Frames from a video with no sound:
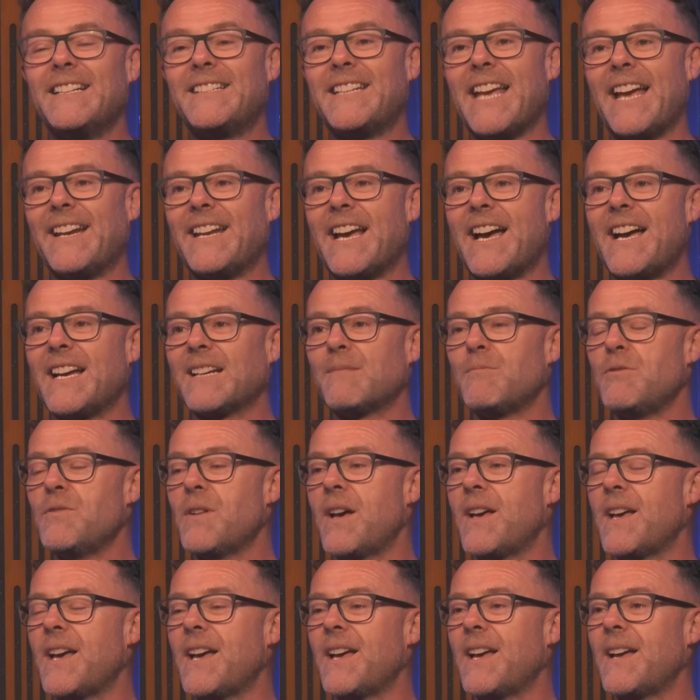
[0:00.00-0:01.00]
Ten Hag
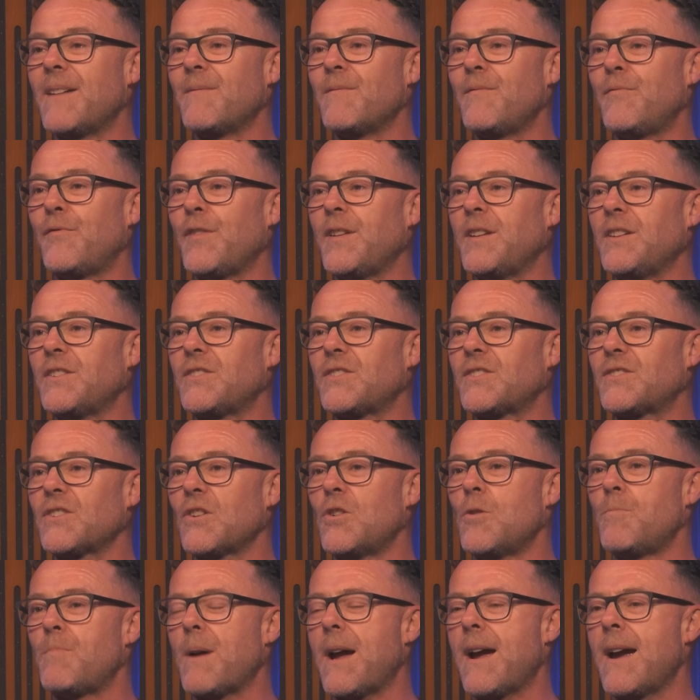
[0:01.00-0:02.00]
uh, finished
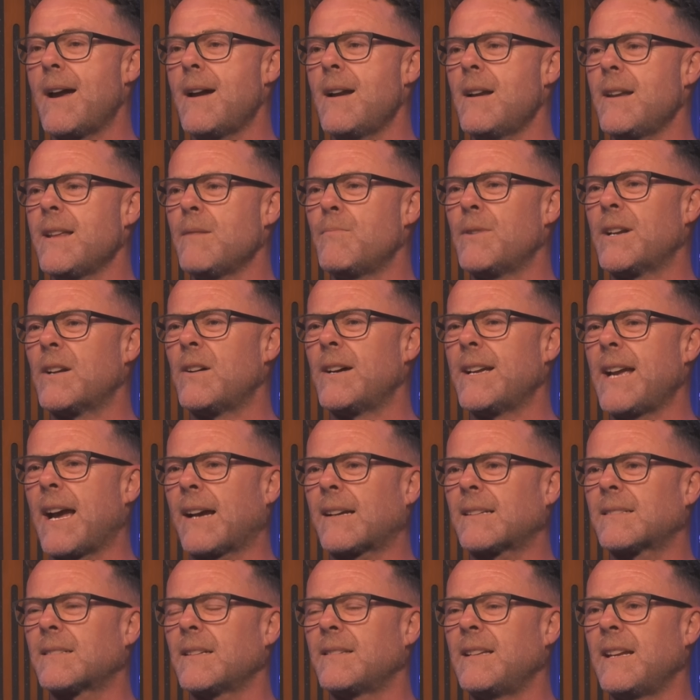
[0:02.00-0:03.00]
up early with
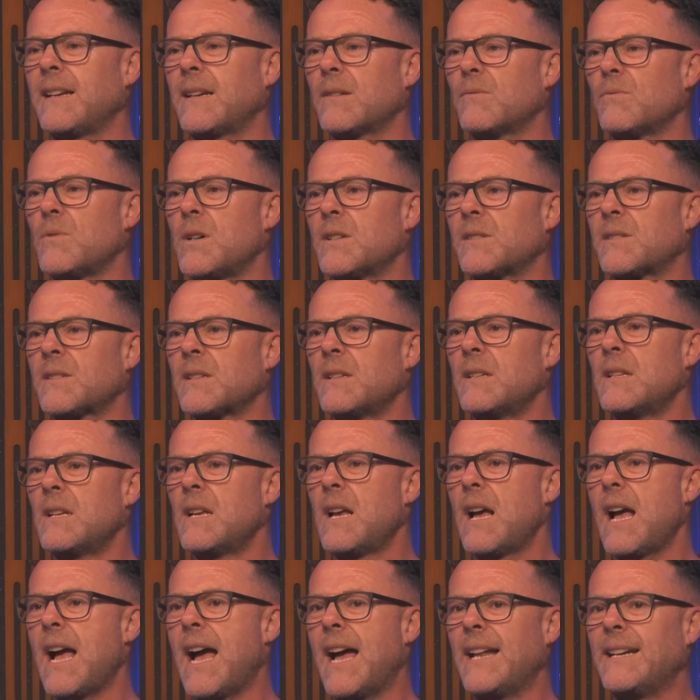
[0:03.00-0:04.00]
Ajax, I think yeah, it was. You're
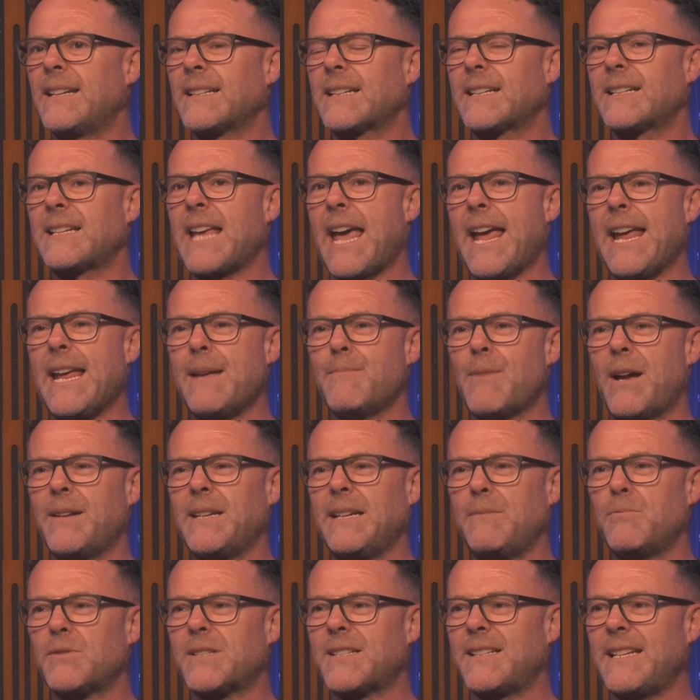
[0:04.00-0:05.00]
right. And came
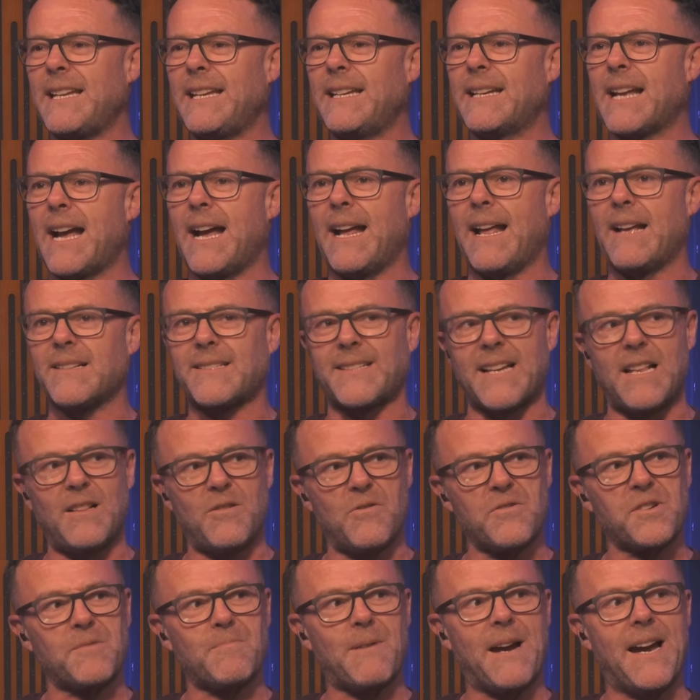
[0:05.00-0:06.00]
and he was seen at
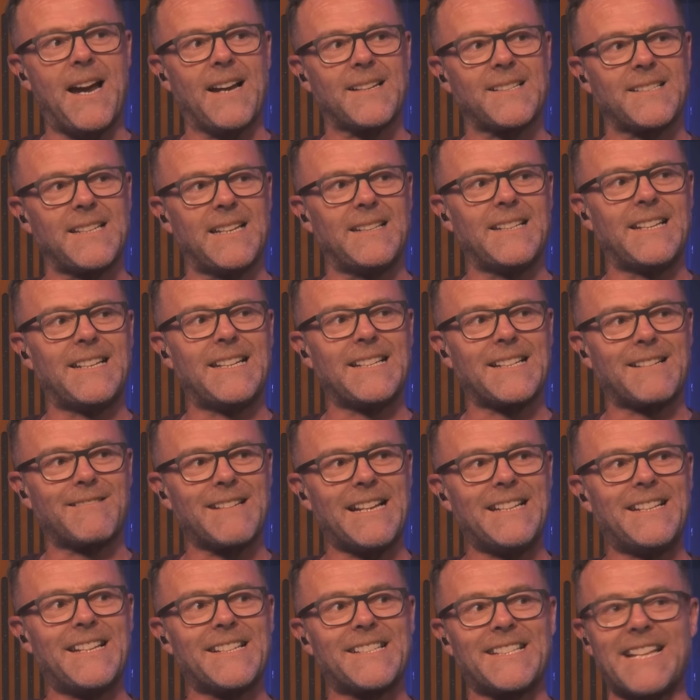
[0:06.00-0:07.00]
Selhurst Park, sitting in
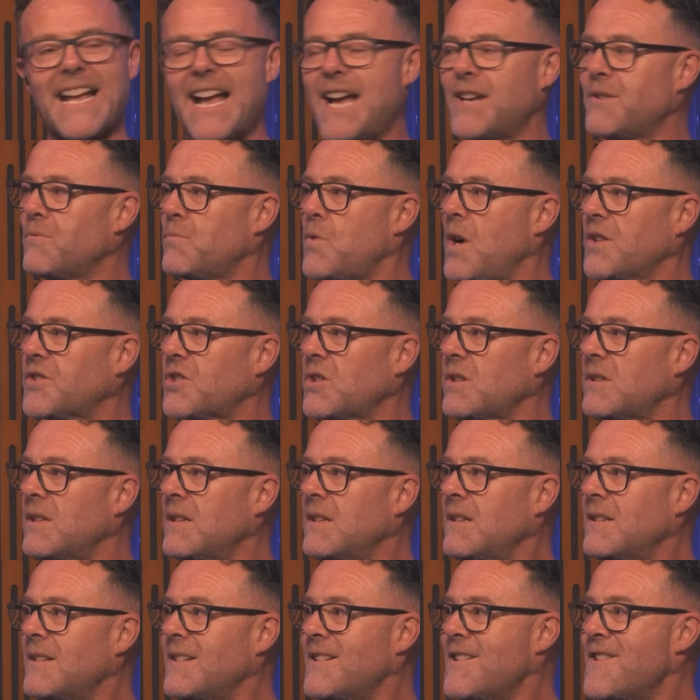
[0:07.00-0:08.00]
the, in the stand, in watching the
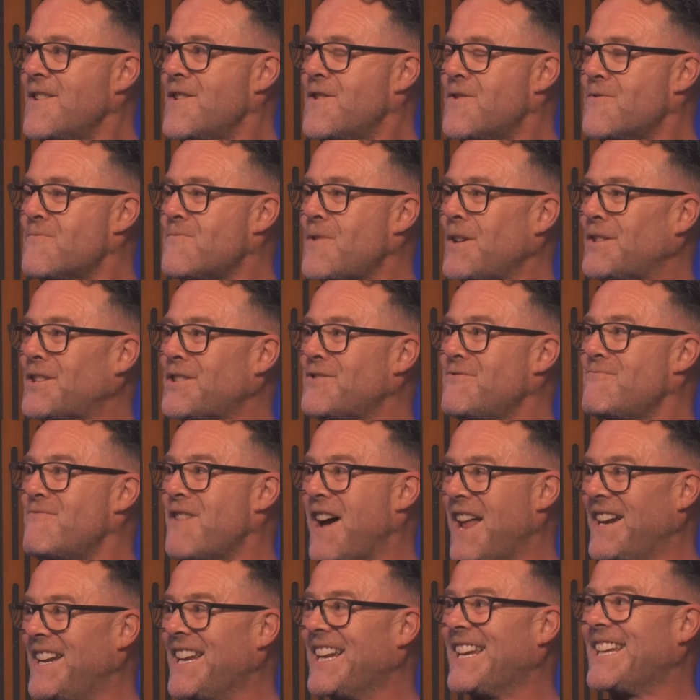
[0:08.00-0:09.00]
suit, yeah, remember that watching
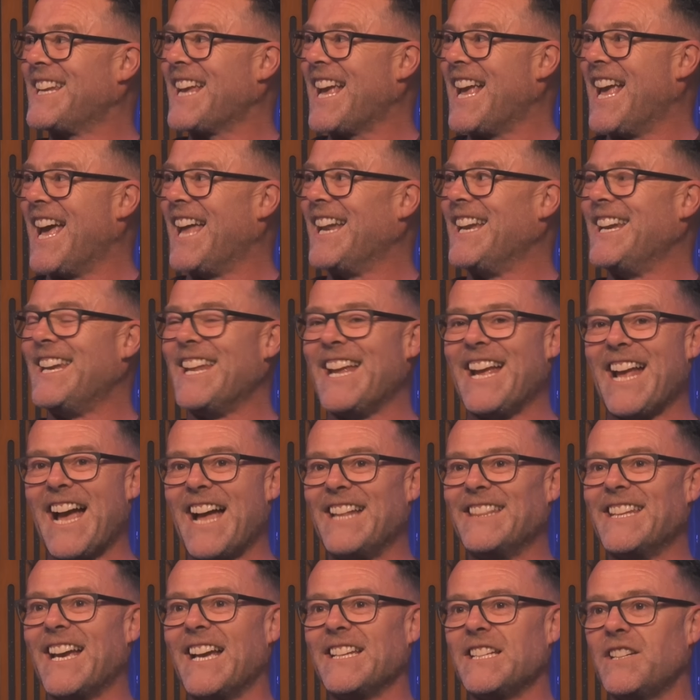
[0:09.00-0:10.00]
Rannick yeah. and uh,
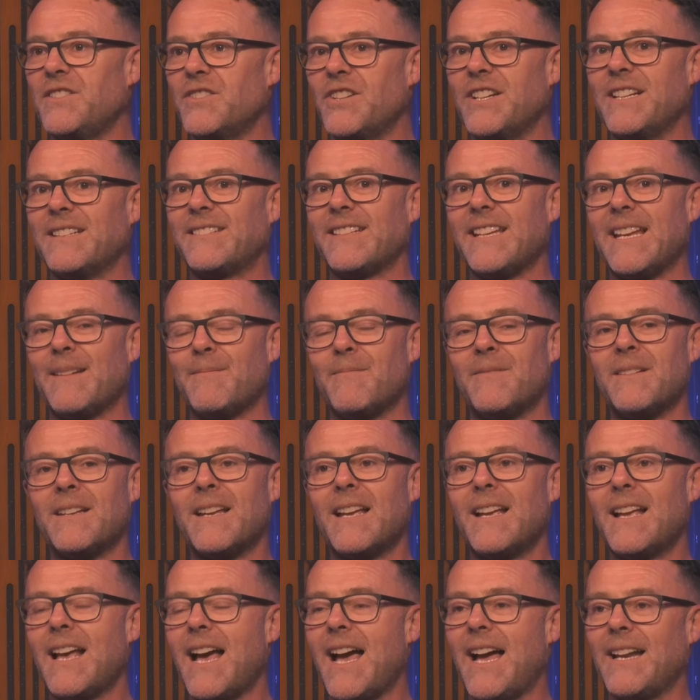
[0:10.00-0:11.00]
and that United team.
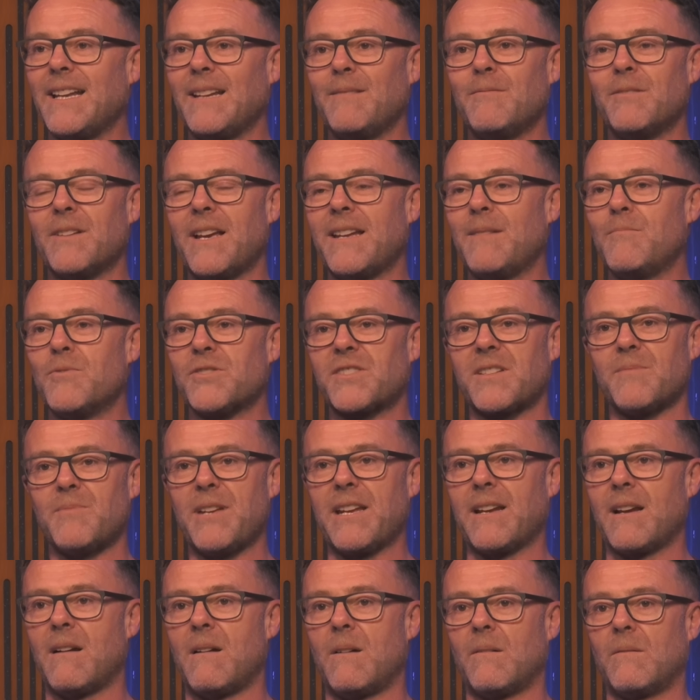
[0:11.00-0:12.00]
And he he must have
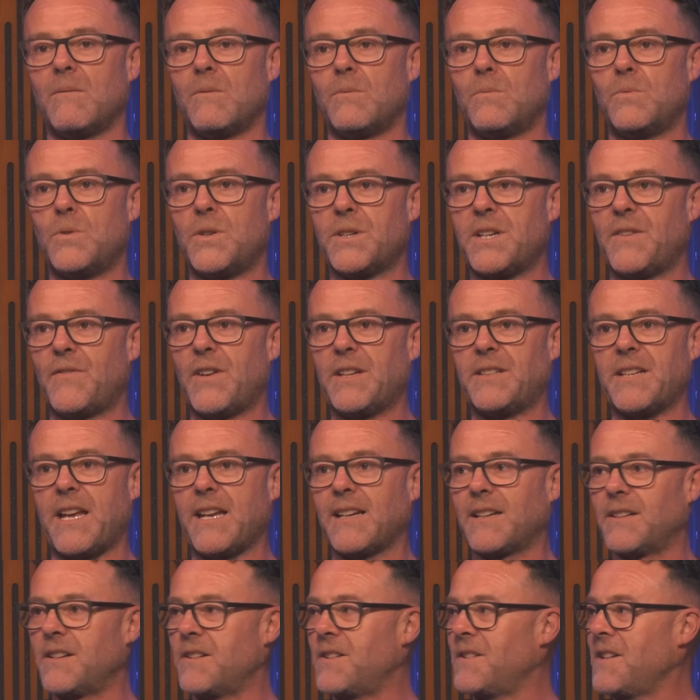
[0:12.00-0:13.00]
been going, what have I
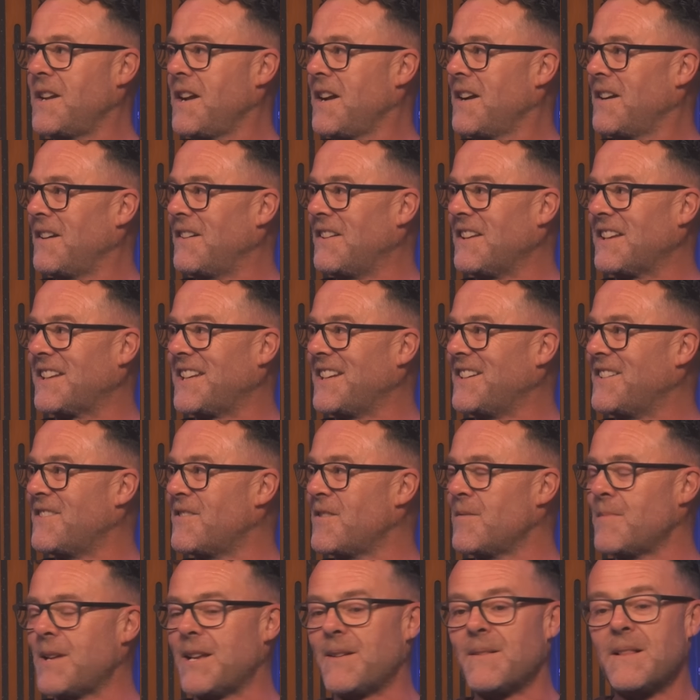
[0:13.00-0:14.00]
taken on here? Yeah. Like, you know
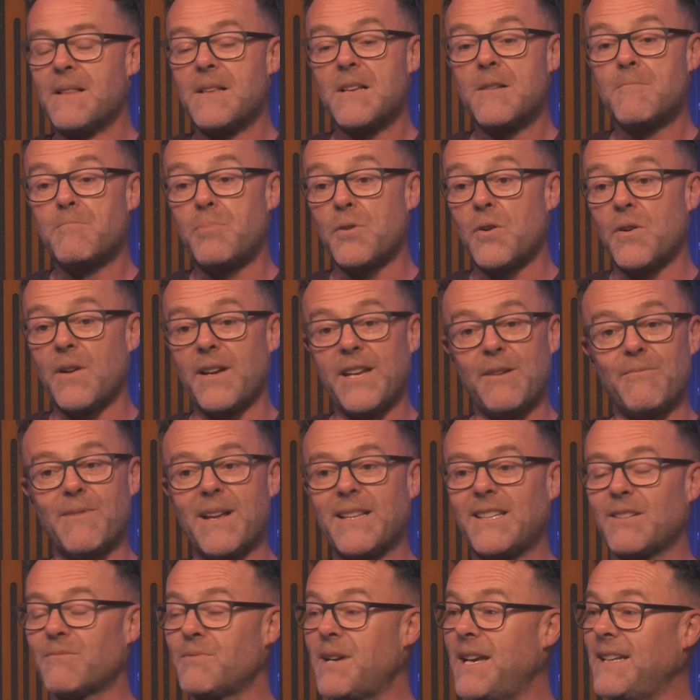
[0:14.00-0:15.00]
what I mean? But he
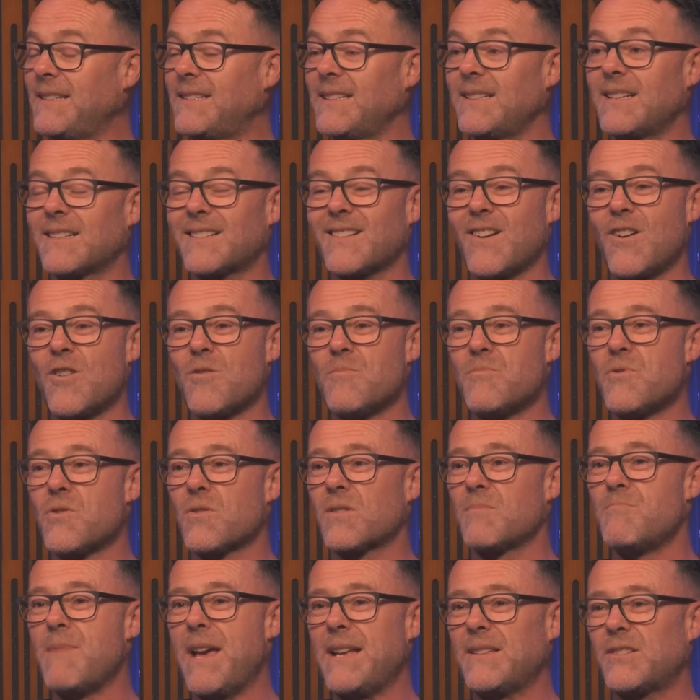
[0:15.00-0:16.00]
went away, did his
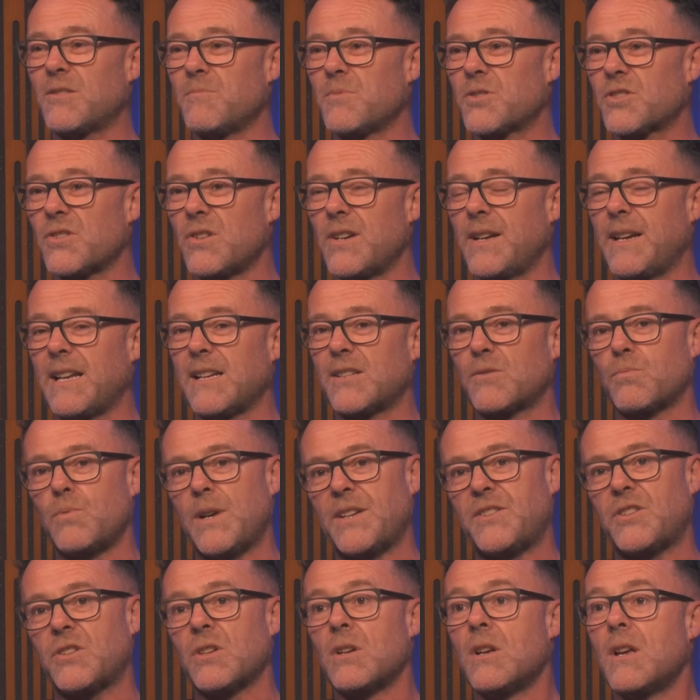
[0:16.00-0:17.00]
homework, made some signings
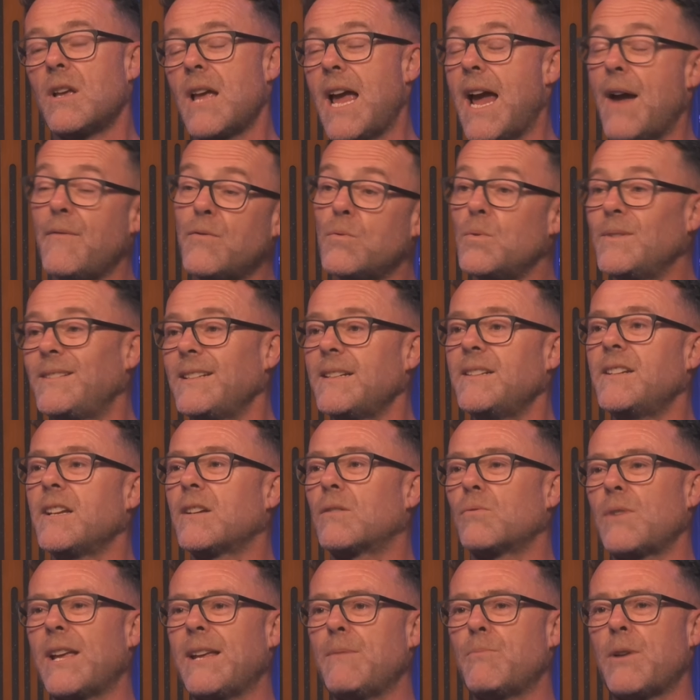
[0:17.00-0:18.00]
which everyone didn't
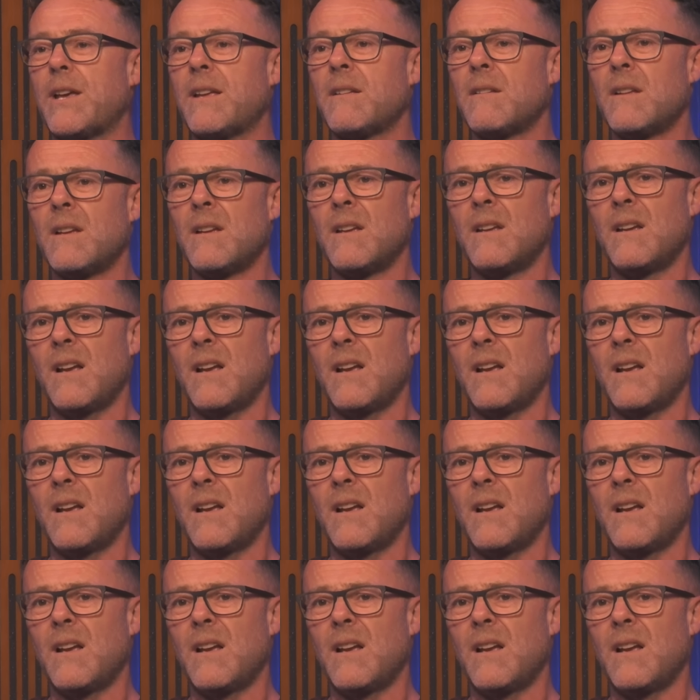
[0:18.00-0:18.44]
agree with.